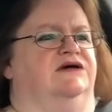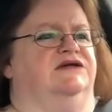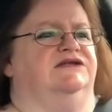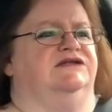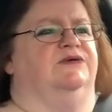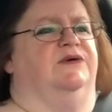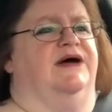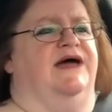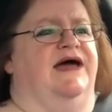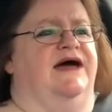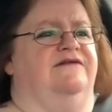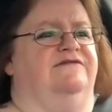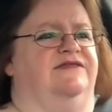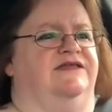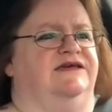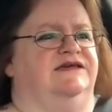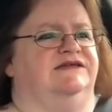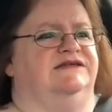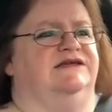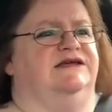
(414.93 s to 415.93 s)
So I have
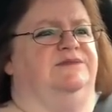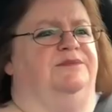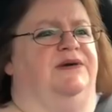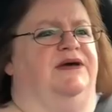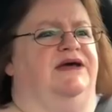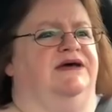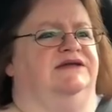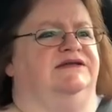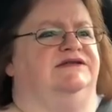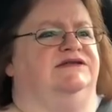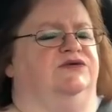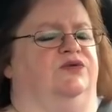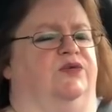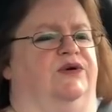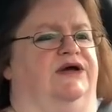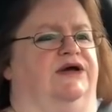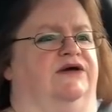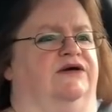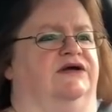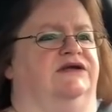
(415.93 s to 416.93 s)
these knit pants to
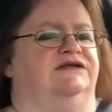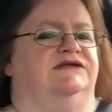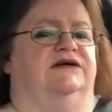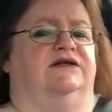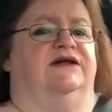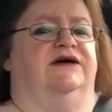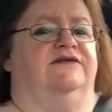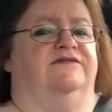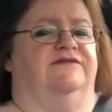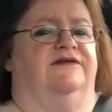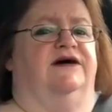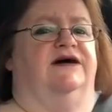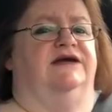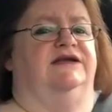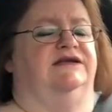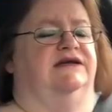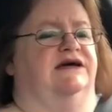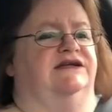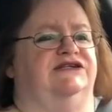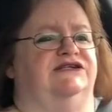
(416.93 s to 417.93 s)
wear until I
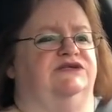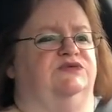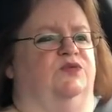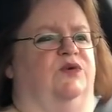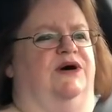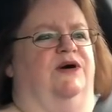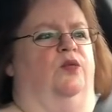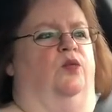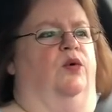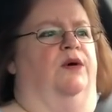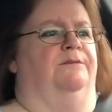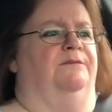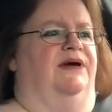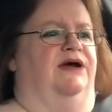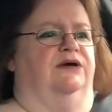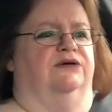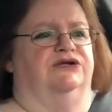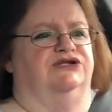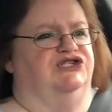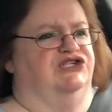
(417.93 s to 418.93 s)
find, I just want one
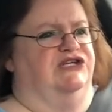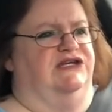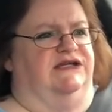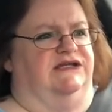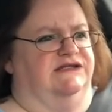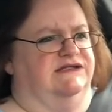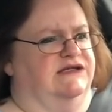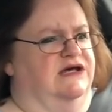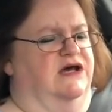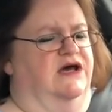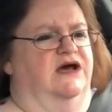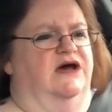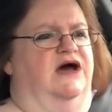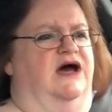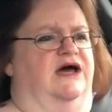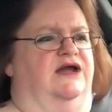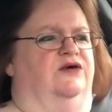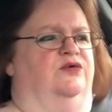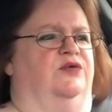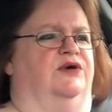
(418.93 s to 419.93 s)
pair of jeans.
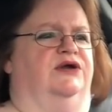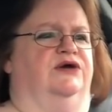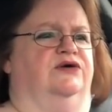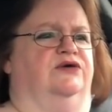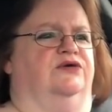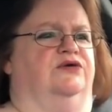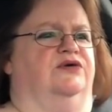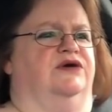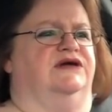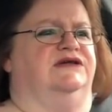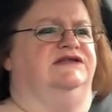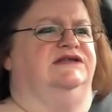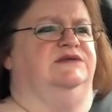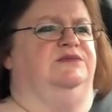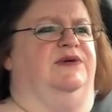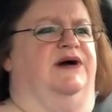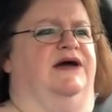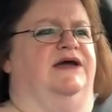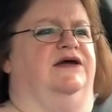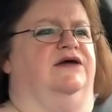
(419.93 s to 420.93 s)
I don't want to go crazy
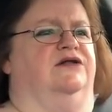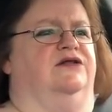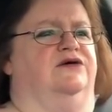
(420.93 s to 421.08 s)
buying